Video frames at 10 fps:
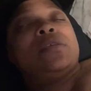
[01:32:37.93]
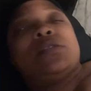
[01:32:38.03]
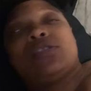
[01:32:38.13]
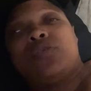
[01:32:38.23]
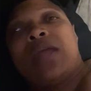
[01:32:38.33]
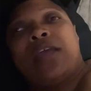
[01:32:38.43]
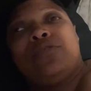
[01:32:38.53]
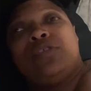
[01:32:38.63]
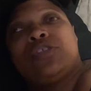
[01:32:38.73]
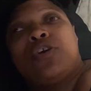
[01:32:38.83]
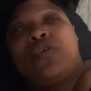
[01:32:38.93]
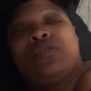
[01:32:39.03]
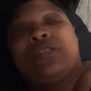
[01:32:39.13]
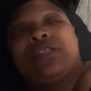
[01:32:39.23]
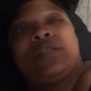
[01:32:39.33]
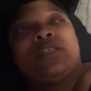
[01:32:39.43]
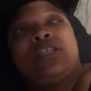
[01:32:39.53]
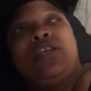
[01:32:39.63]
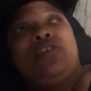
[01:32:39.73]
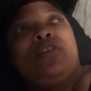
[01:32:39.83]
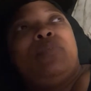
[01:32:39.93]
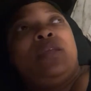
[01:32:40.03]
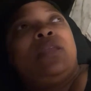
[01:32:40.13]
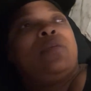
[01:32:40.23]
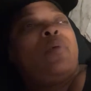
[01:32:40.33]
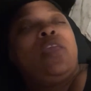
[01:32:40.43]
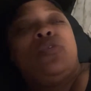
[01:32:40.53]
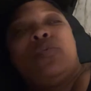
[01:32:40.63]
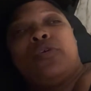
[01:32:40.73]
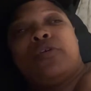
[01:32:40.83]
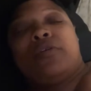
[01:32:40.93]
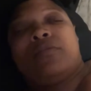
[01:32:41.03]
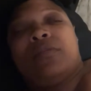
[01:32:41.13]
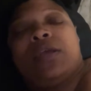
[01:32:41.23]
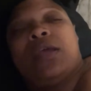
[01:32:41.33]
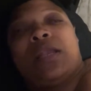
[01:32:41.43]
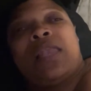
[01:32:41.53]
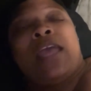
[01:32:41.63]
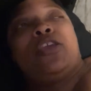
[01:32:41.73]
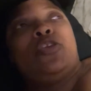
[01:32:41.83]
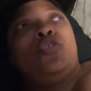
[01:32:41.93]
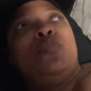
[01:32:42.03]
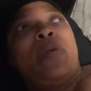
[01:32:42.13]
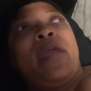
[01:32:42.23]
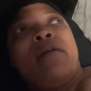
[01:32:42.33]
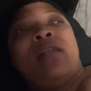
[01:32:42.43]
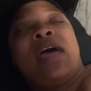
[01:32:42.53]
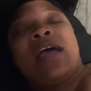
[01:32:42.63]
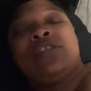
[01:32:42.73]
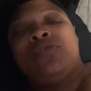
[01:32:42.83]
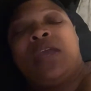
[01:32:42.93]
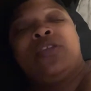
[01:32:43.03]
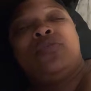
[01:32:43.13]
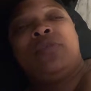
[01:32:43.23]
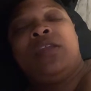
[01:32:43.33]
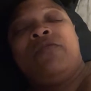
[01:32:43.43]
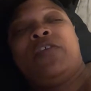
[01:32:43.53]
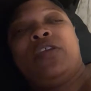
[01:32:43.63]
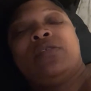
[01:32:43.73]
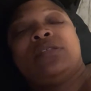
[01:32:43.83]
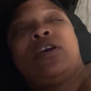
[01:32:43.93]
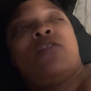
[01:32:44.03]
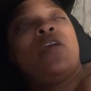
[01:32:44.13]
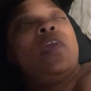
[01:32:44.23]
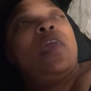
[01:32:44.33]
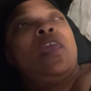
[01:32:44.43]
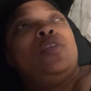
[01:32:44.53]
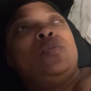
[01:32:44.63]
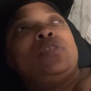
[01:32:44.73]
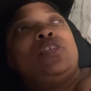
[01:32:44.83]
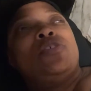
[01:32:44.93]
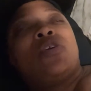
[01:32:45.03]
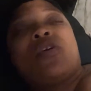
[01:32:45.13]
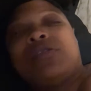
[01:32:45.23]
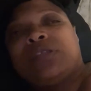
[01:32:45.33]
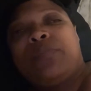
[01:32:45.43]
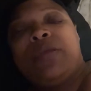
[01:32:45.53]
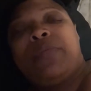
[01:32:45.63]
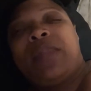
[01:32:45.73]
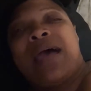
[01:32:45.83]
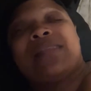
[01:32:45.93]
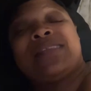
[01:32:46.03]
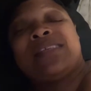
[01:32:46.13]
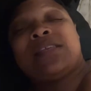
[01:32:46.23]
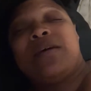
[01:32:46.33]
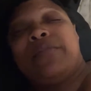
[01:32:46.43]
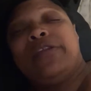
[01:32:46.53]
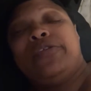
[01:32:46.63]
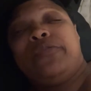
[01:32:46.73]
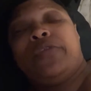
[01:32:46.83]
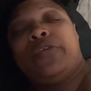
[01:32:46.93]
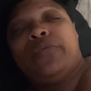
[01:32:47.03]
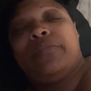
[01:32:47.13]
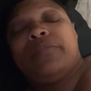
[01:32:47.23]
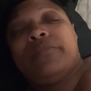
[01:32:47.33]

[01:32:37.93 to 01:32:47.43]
So now you just going to continue to be the way you were. Like, you paralyzed. You can't do nothing for yourself, and you still cursing people out that's coming to do for you.